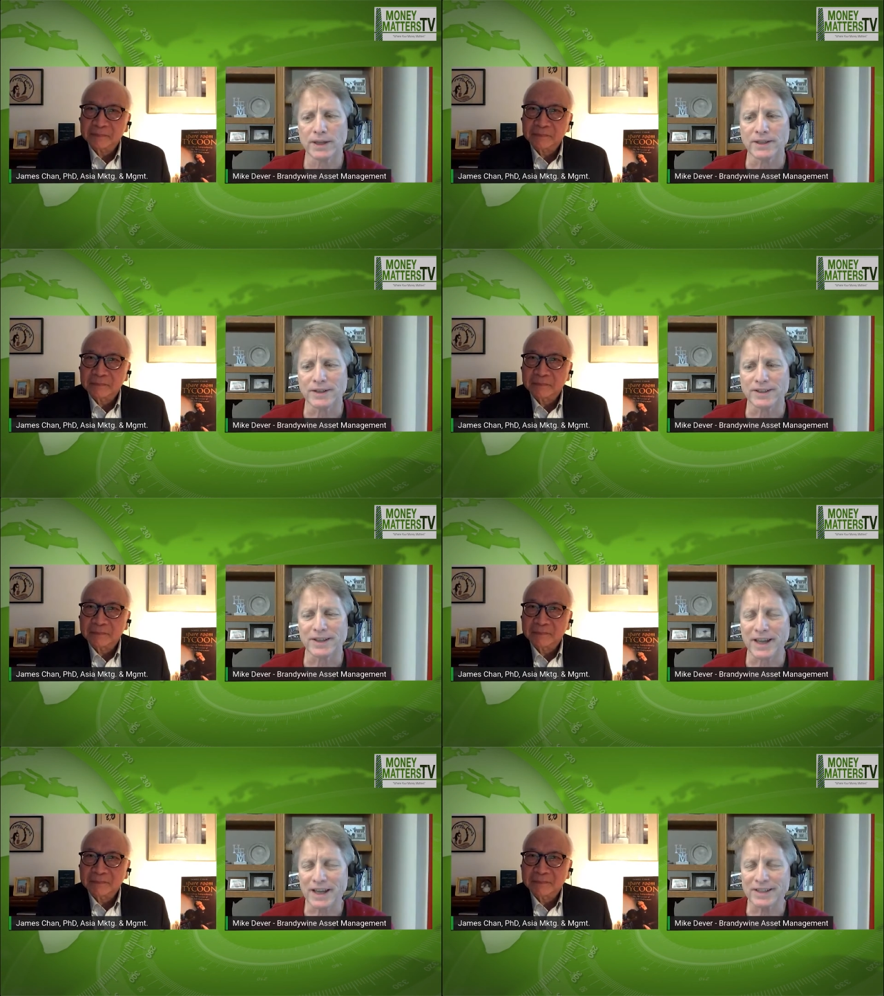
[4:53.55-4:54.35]
Speaker 1: you you
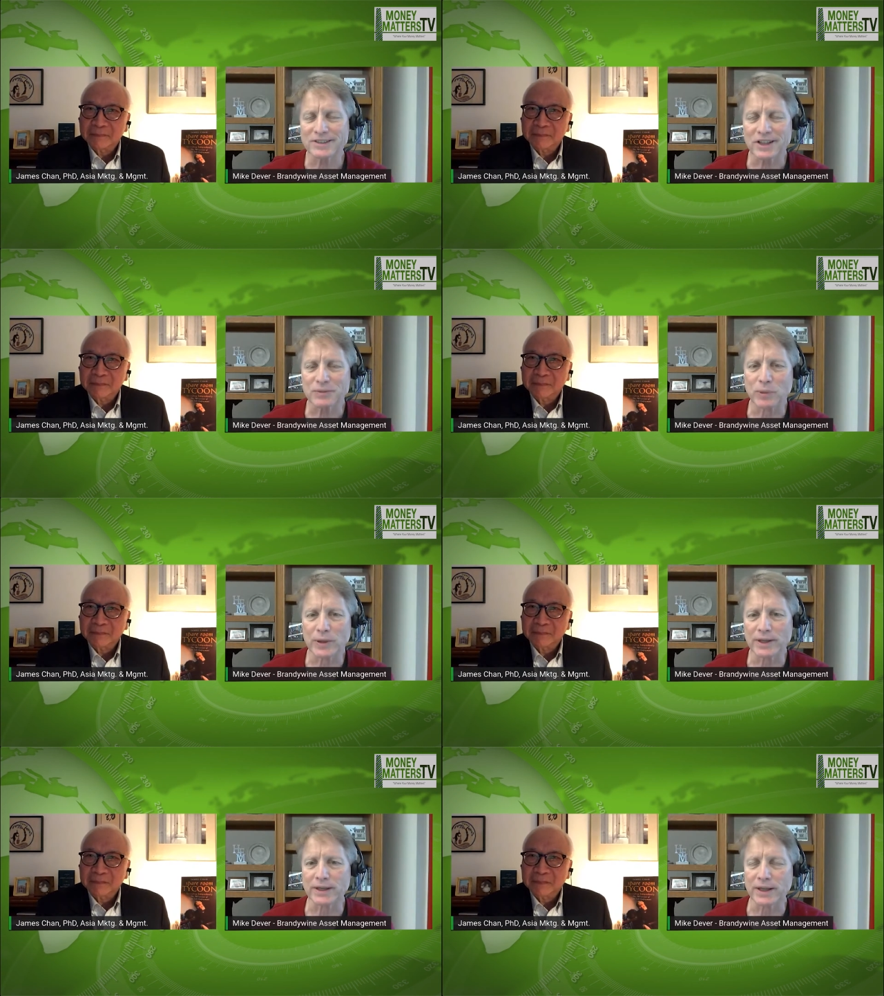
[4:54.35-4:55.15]
can't just
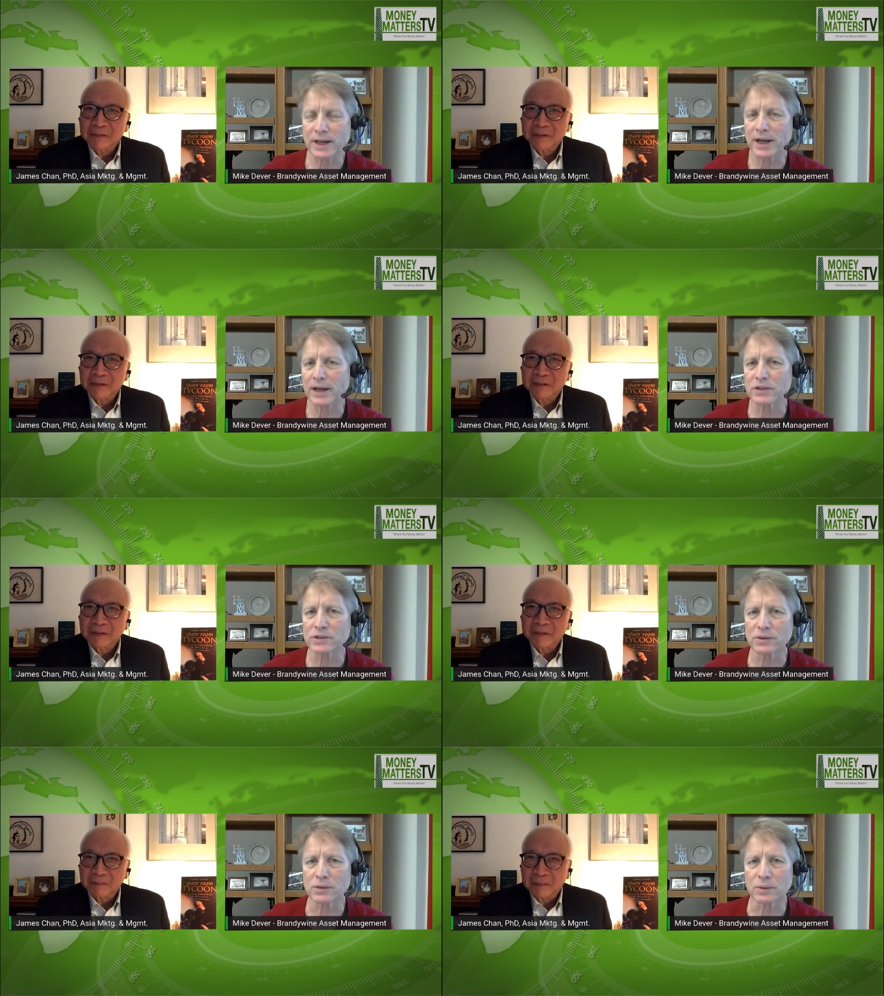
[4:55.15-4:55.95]
put it into
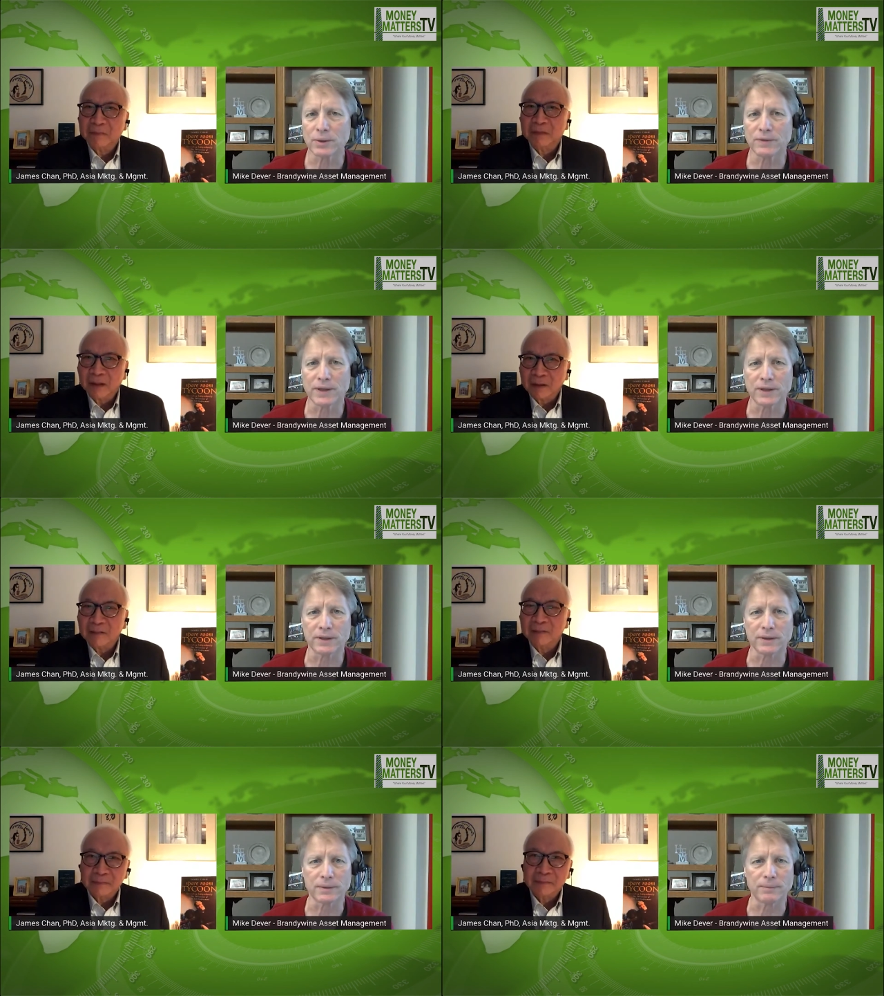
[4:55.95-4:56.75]
cash or even
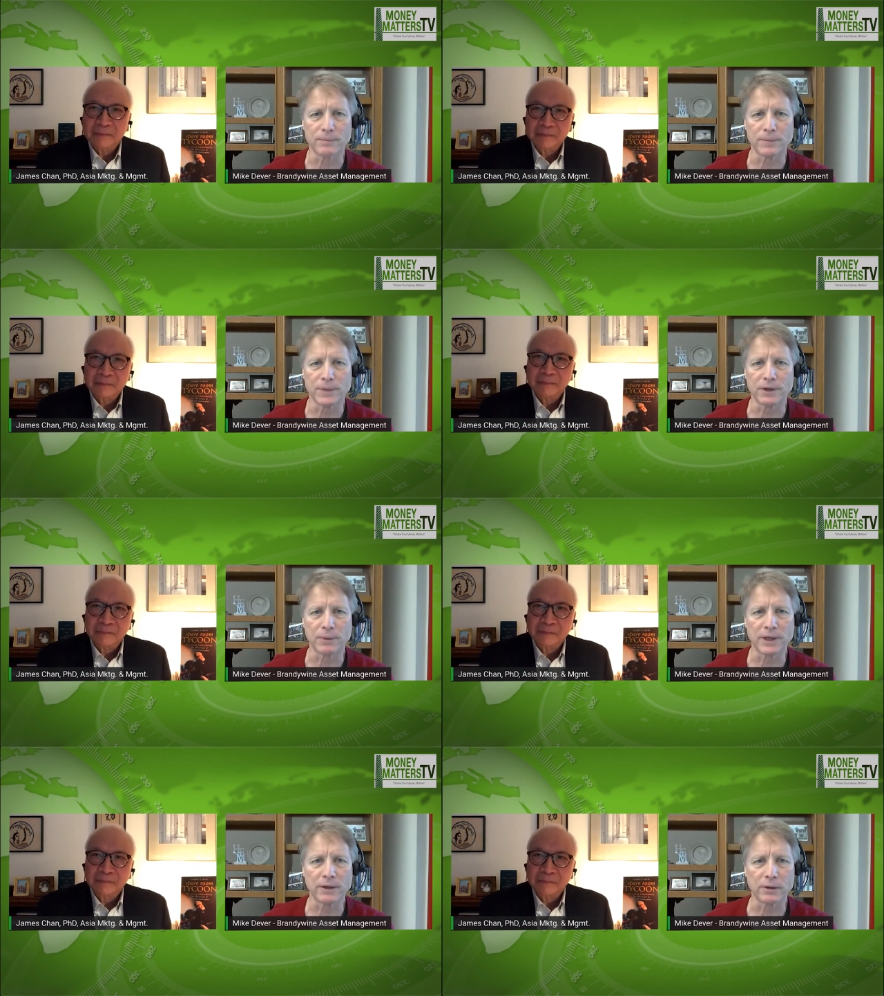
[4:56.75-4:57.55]
into
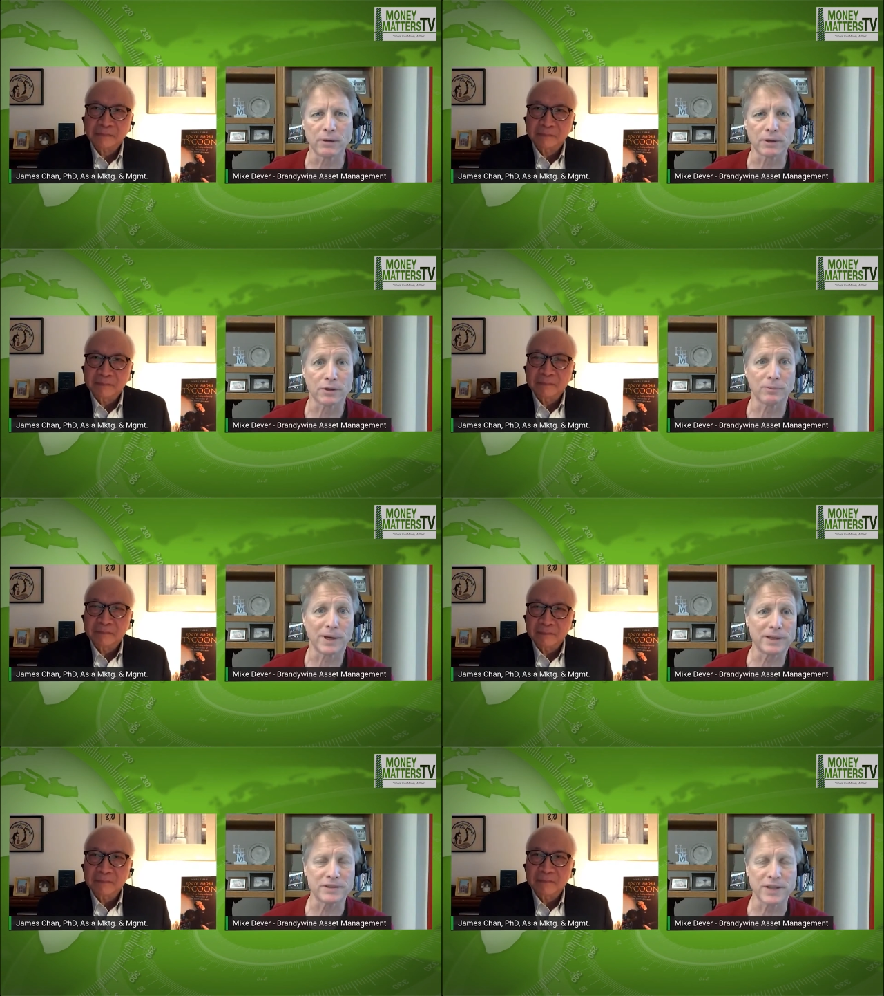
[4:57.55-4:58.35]
intermediate or longer term
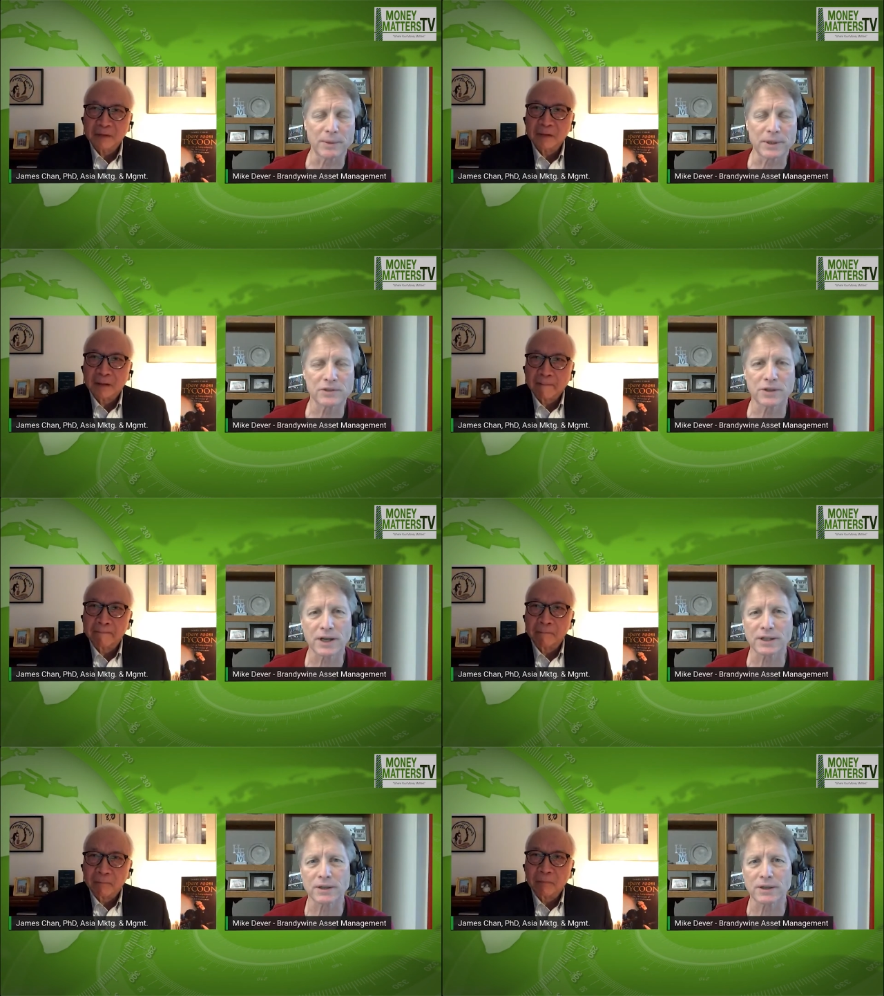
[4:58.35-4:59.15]
bonds now because you are
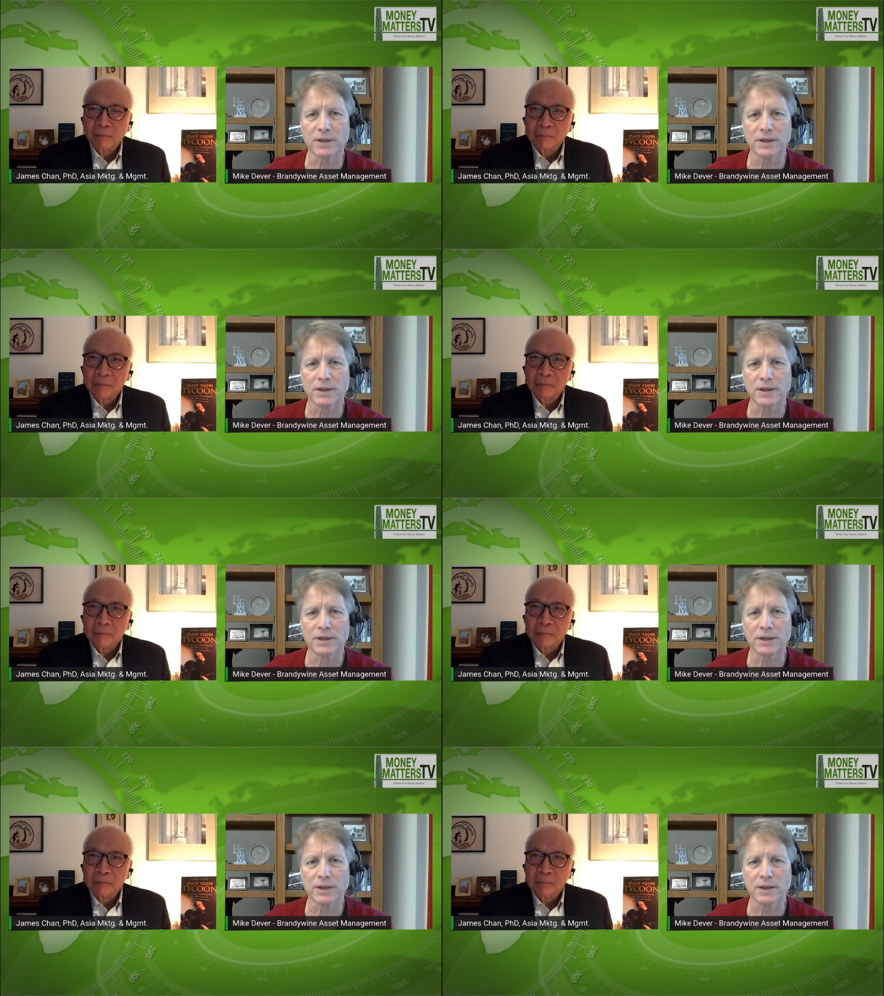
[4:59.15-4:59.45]
not going to